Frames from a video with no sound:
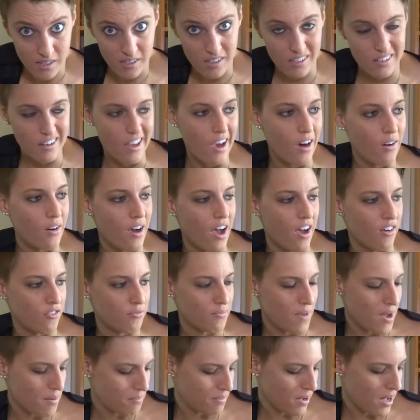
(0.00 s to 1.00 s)
I can now have
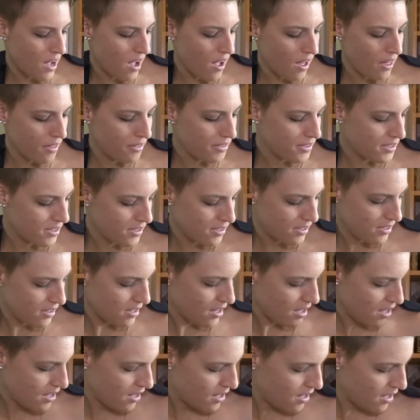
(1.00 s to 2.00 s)
my
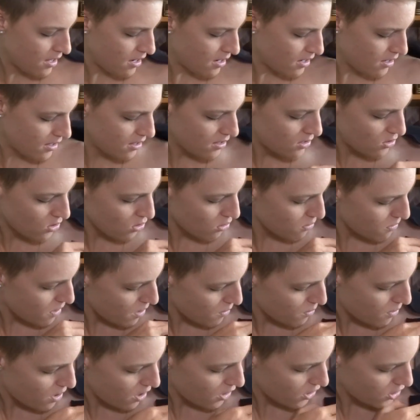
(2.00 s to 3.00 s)
baths and do my
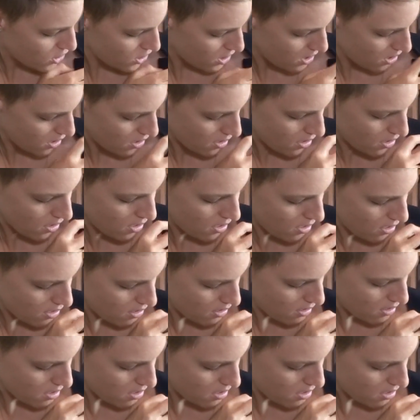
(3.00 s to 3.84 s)
washing